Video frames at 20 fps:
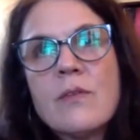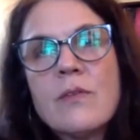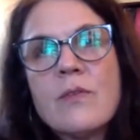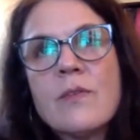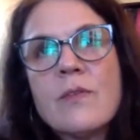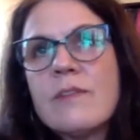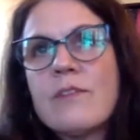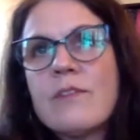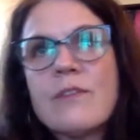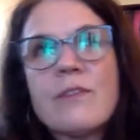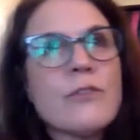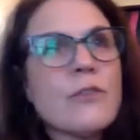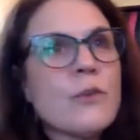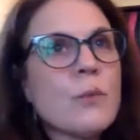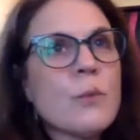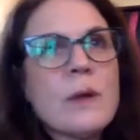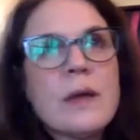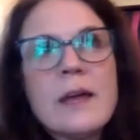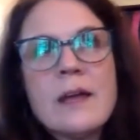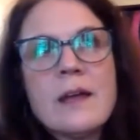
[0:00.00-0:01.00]
This is the
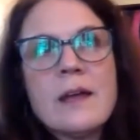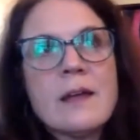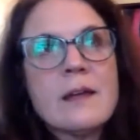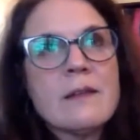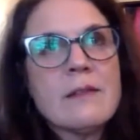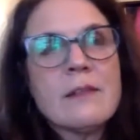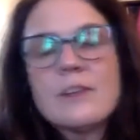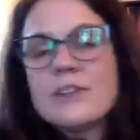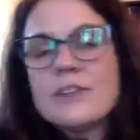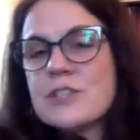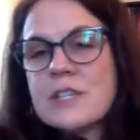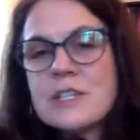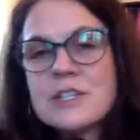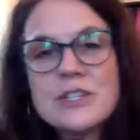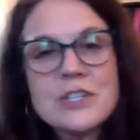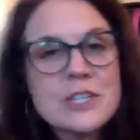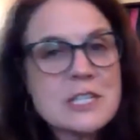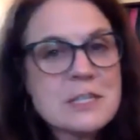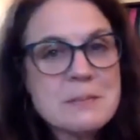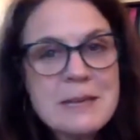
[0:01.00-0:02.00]
way
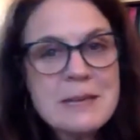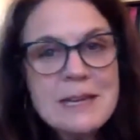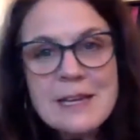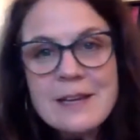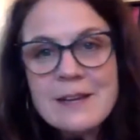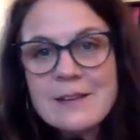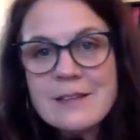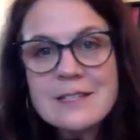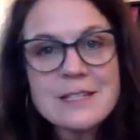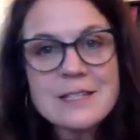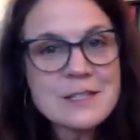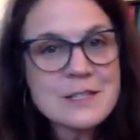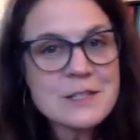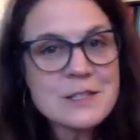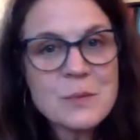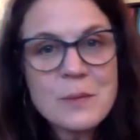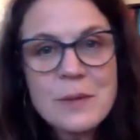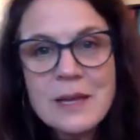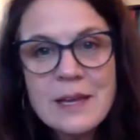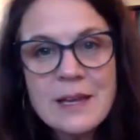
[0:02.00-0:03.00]
legislation is made. This is
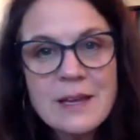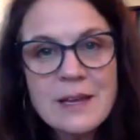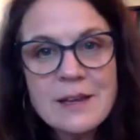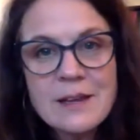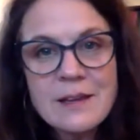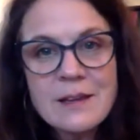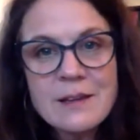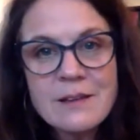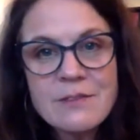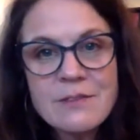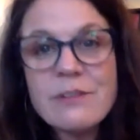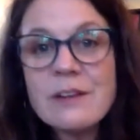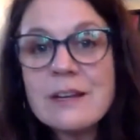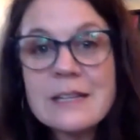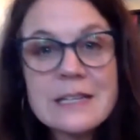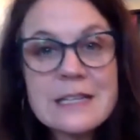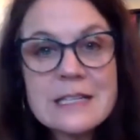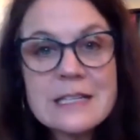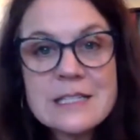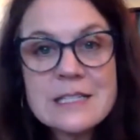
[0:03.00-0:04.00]
the way
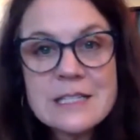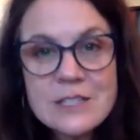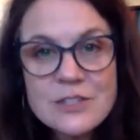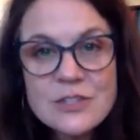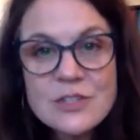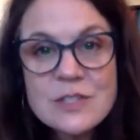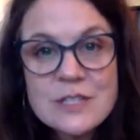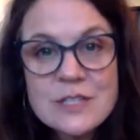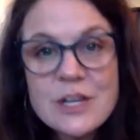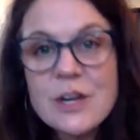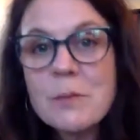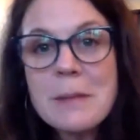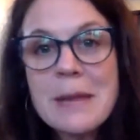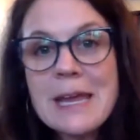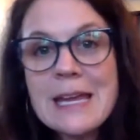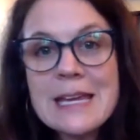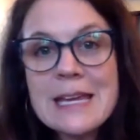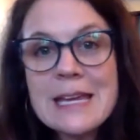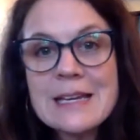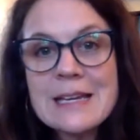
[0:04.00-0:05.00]
funding decisions are
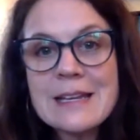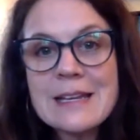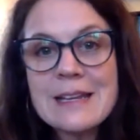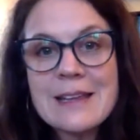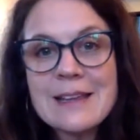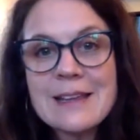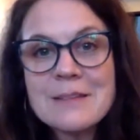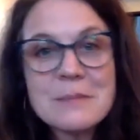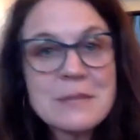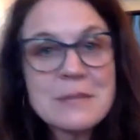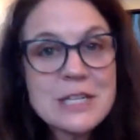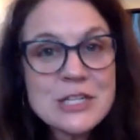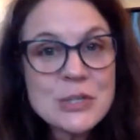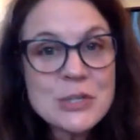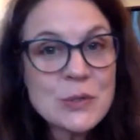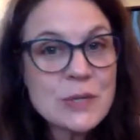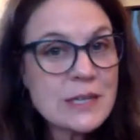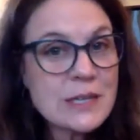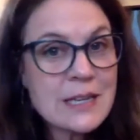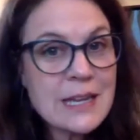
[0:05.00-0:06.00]
made in
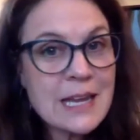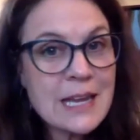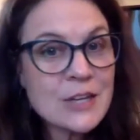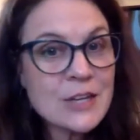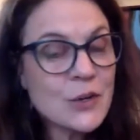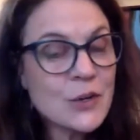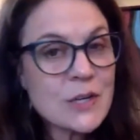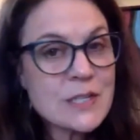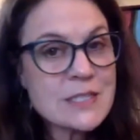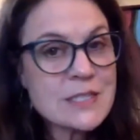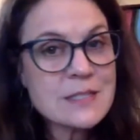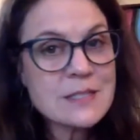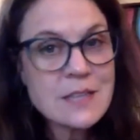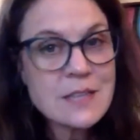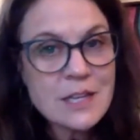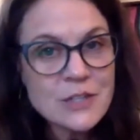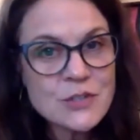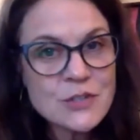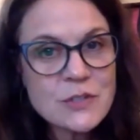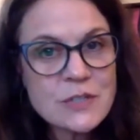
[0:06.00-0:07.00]
Minnesota and across this
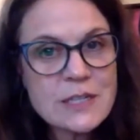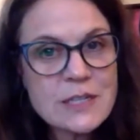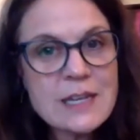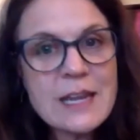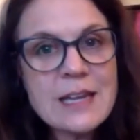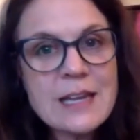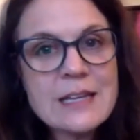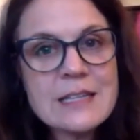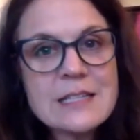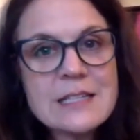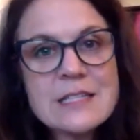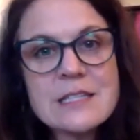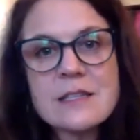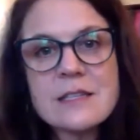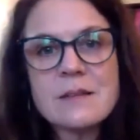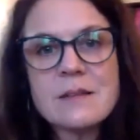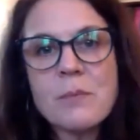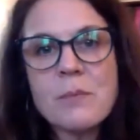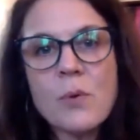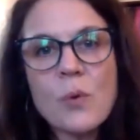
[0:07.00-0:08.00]
country. And it's
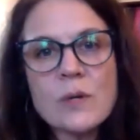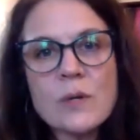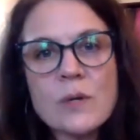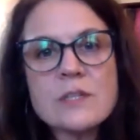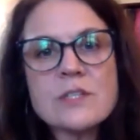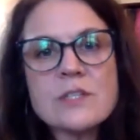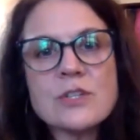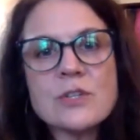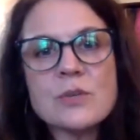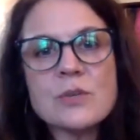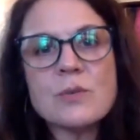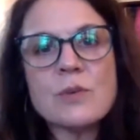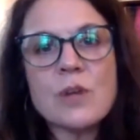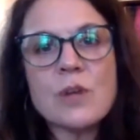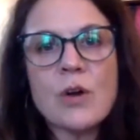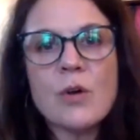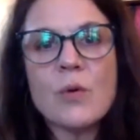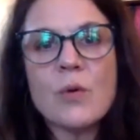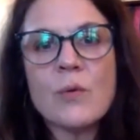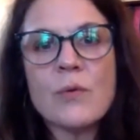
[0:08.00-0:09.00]
important to
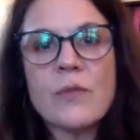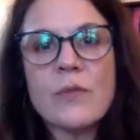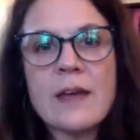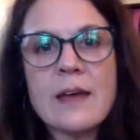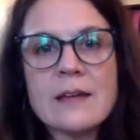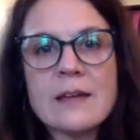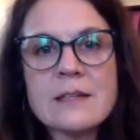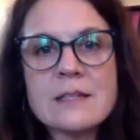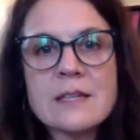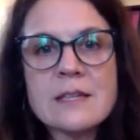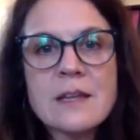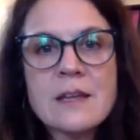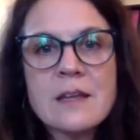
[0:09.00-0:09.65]
know that